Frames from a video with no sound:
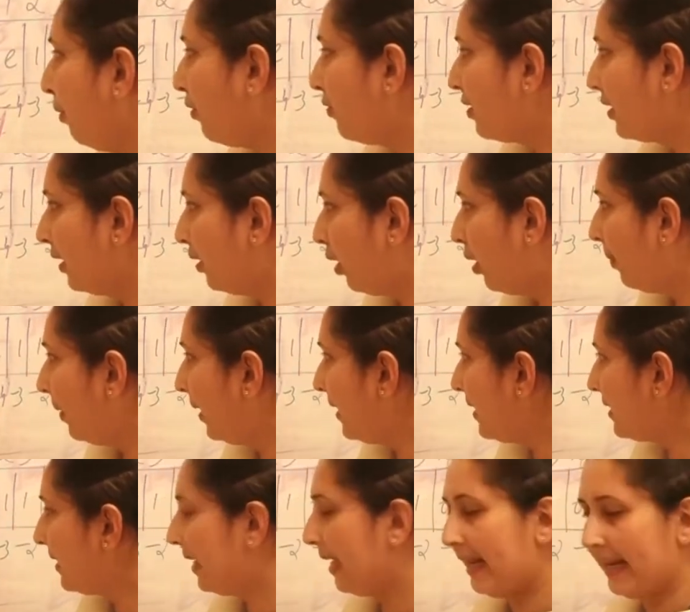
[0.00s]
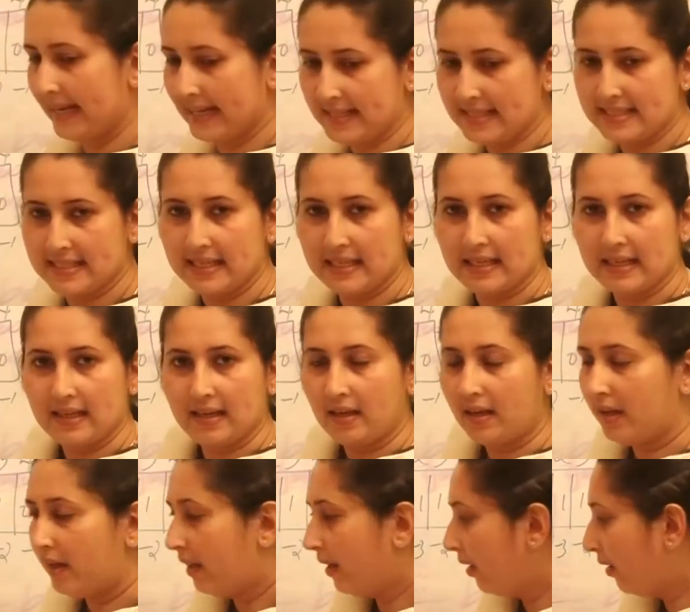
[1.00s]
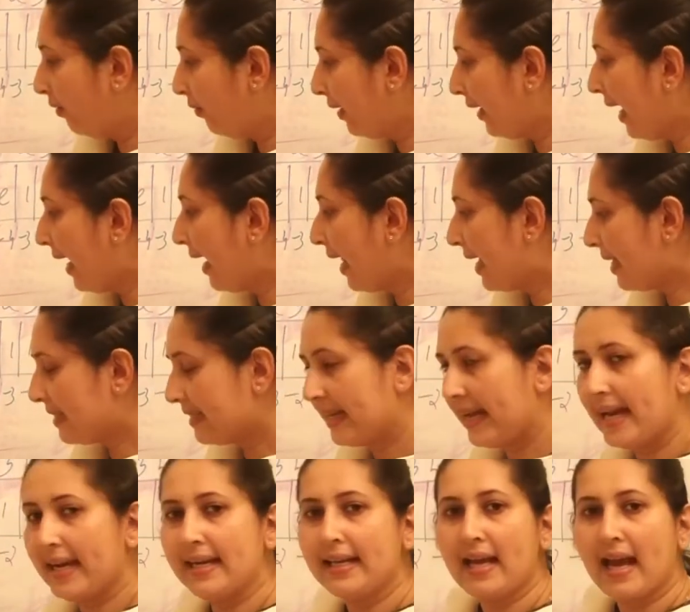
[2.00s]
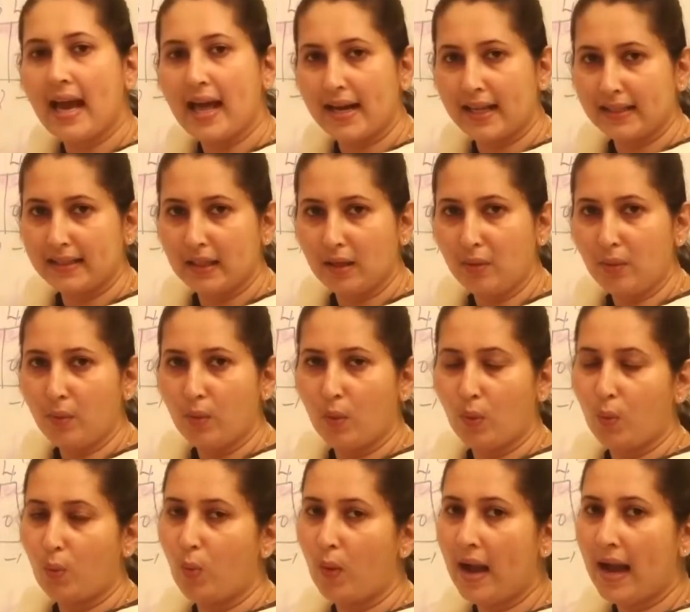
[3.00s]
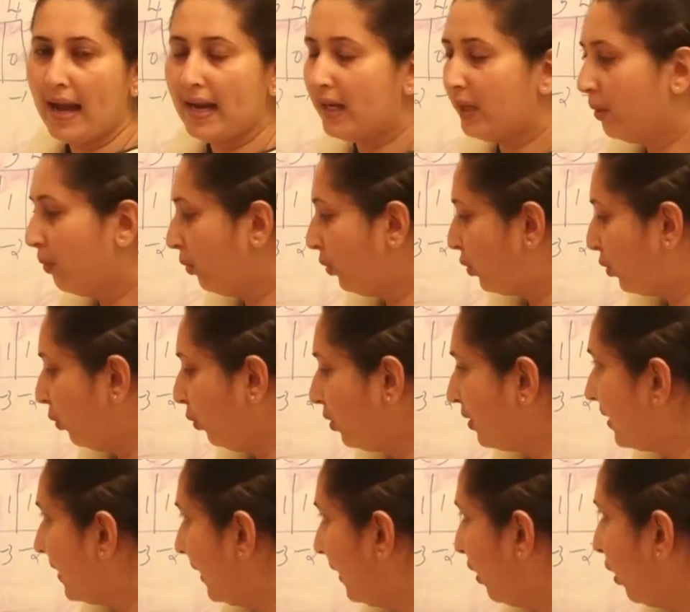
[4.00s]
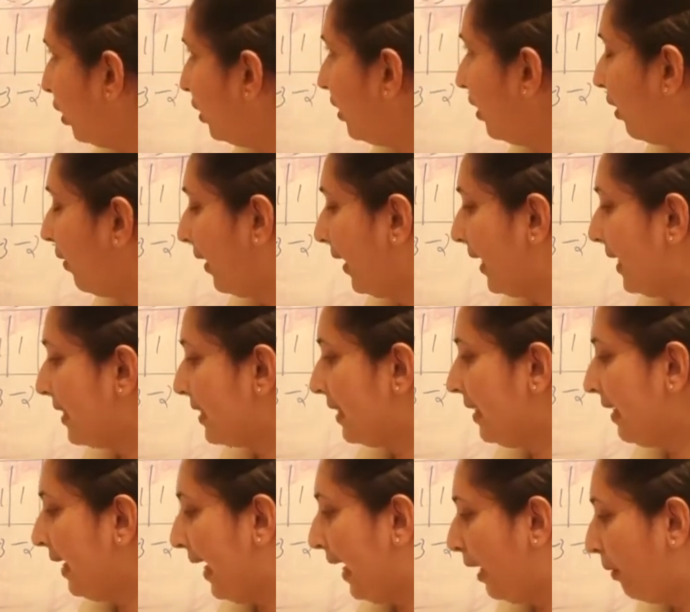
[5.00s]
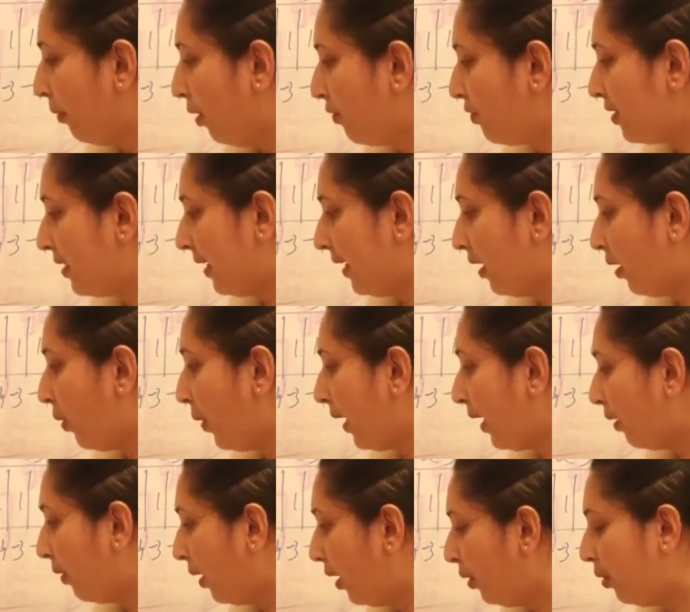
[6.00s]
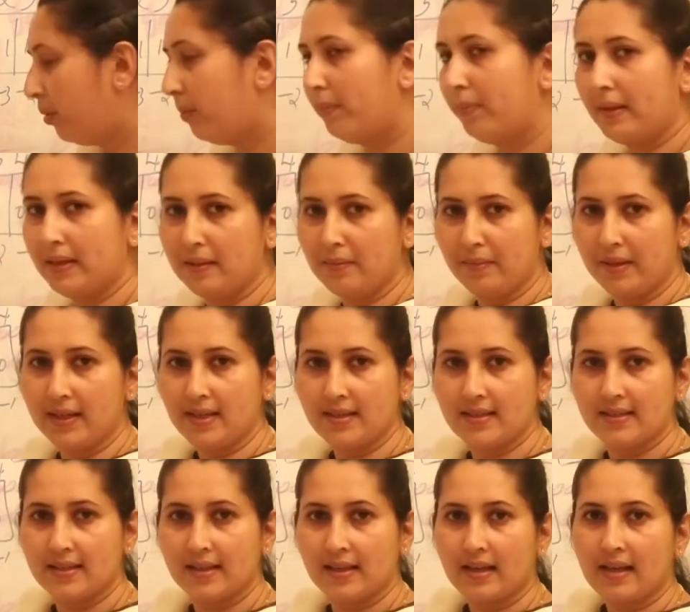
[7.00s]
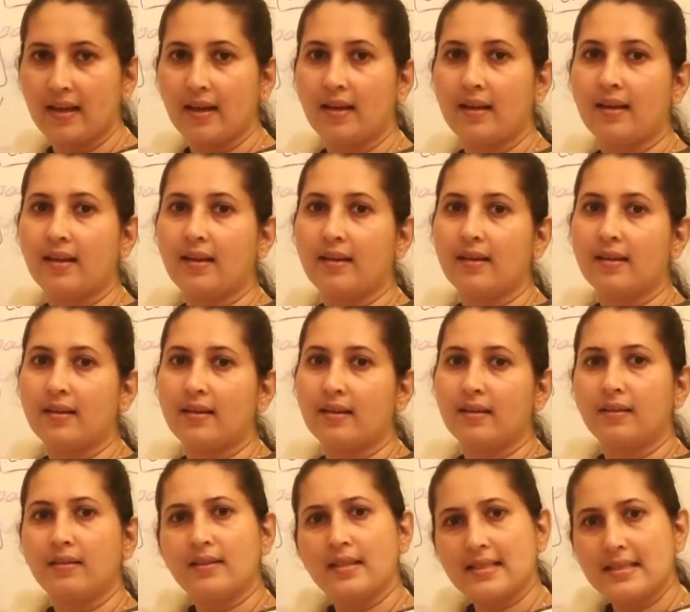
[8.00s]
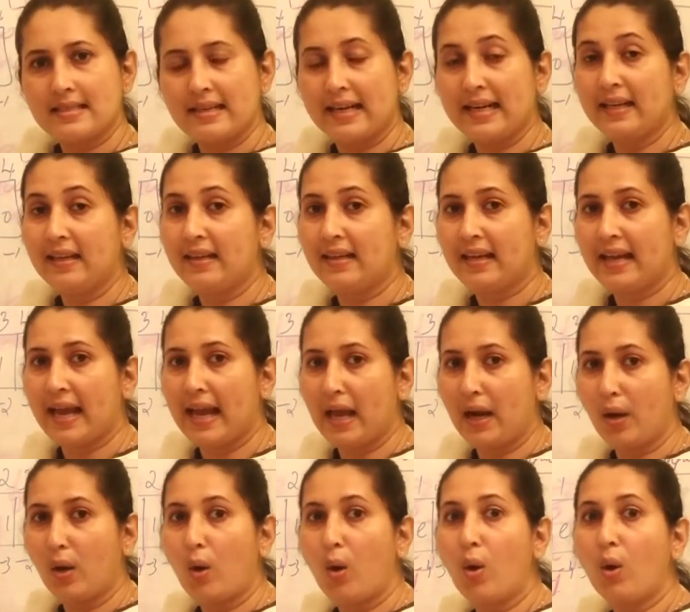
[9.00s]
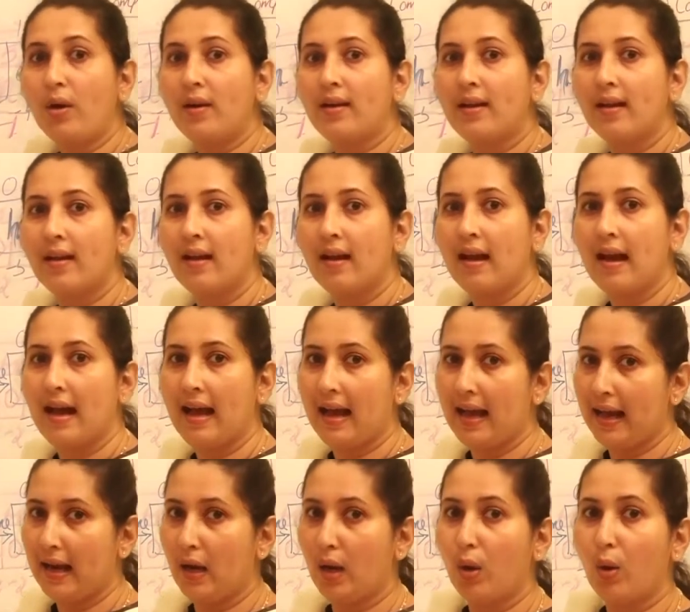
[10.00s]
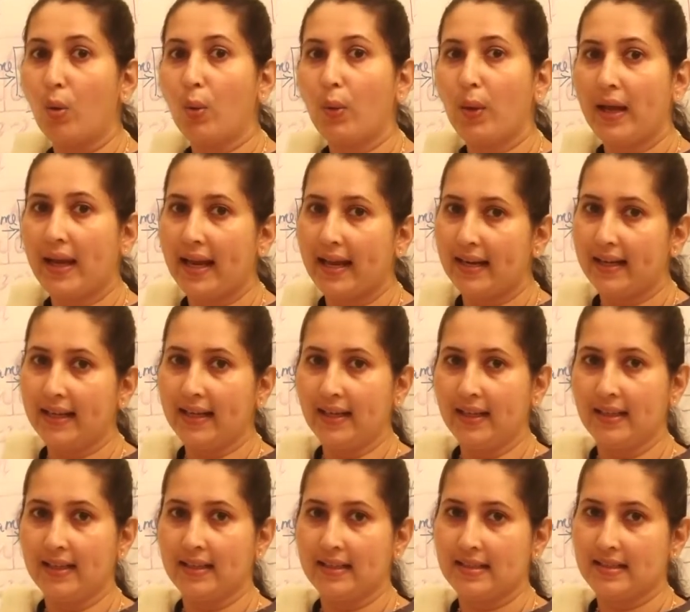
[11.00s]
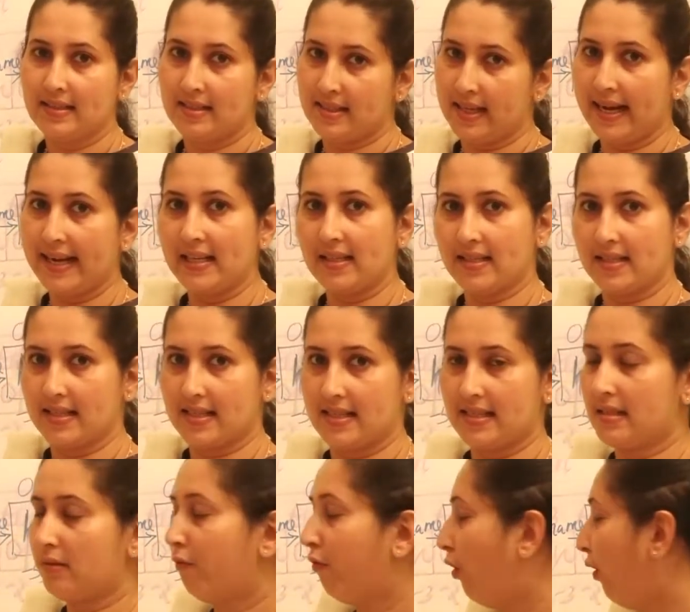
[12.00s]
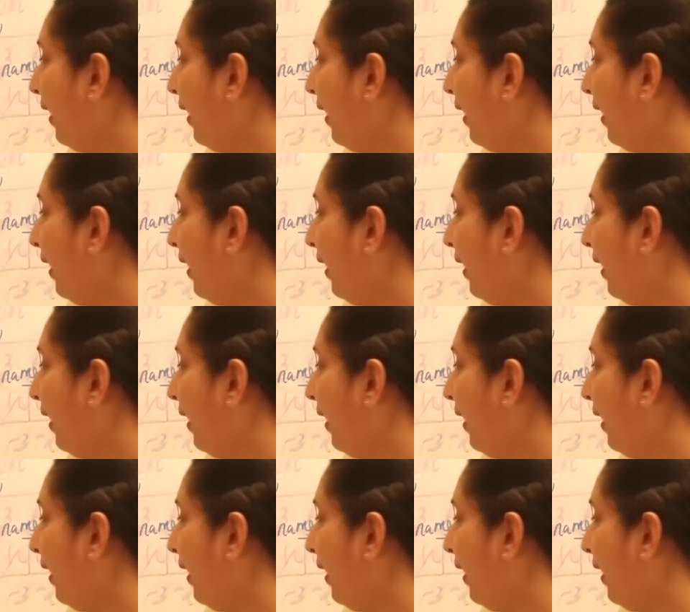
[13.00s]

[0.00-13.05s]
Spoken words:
of 0 means it's, we can assigning another value to 0th location. Name of 0 equal to P means the string cannot allow any changes for